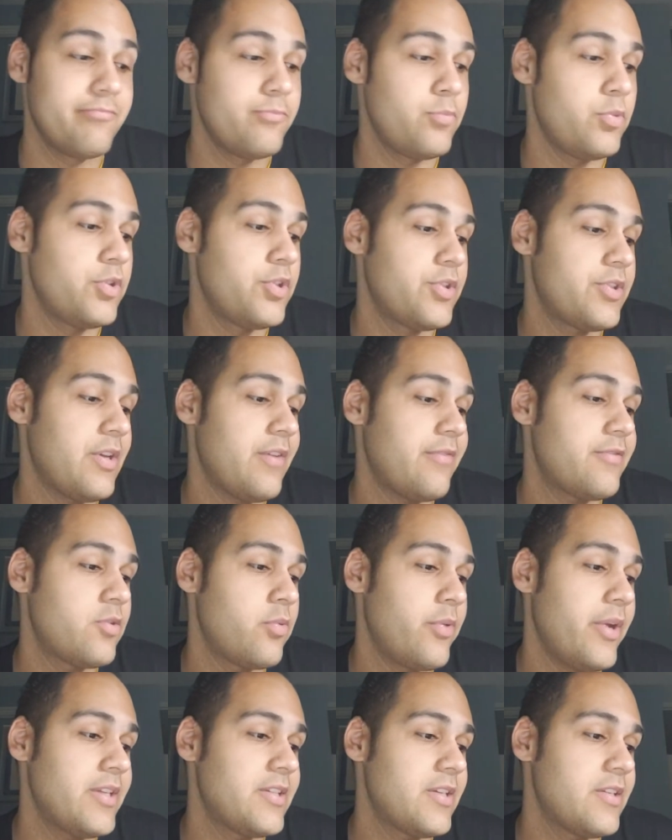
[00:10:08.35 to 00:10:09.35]
We'll just have to
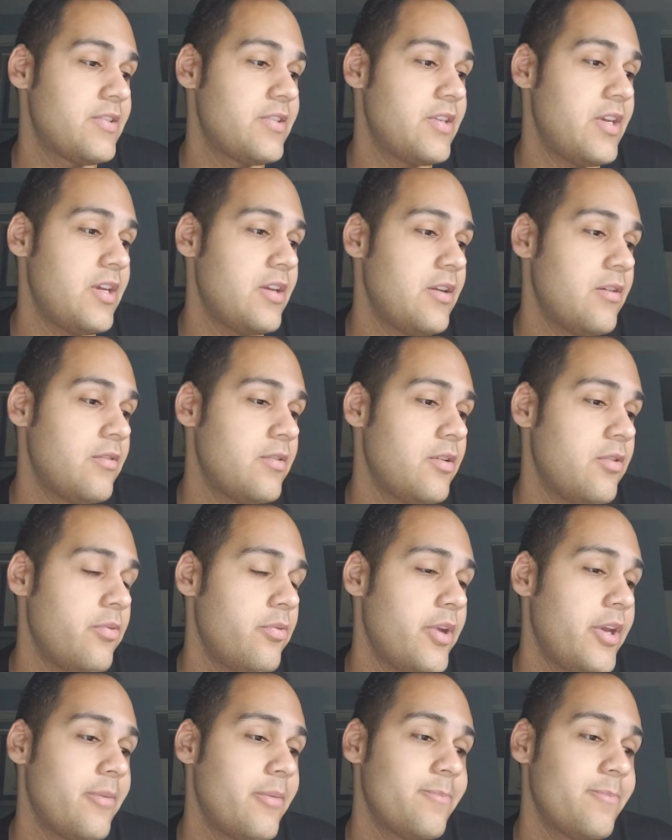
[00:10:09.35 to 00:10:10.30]
wait and see now, don't we?